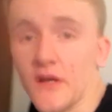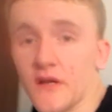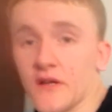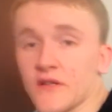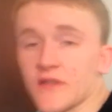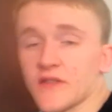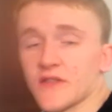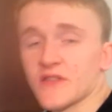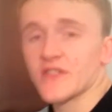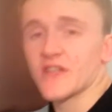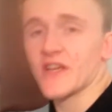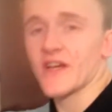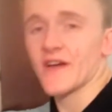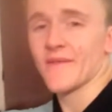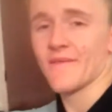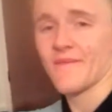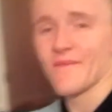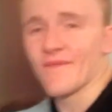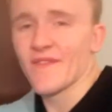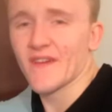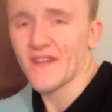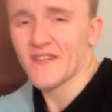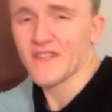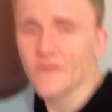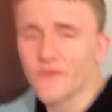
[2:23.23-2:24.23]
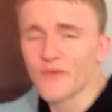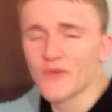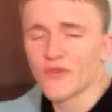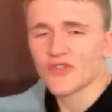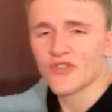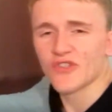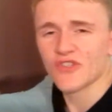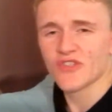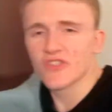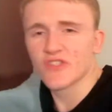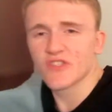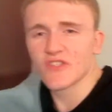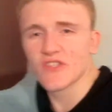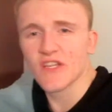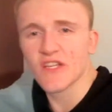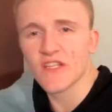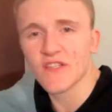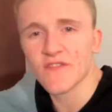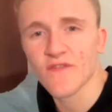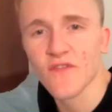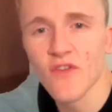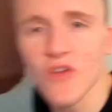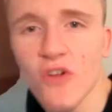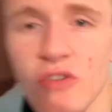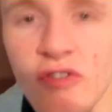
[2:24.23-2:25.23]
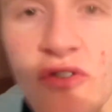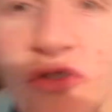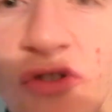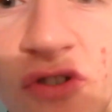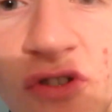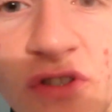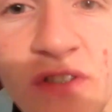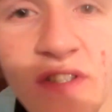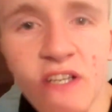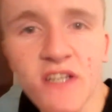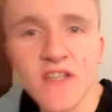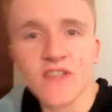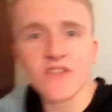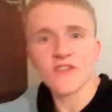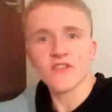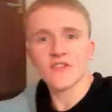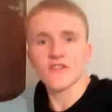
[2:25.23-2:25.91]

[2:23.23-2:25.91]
So yeah, thanks for watching today's vlog. Just test the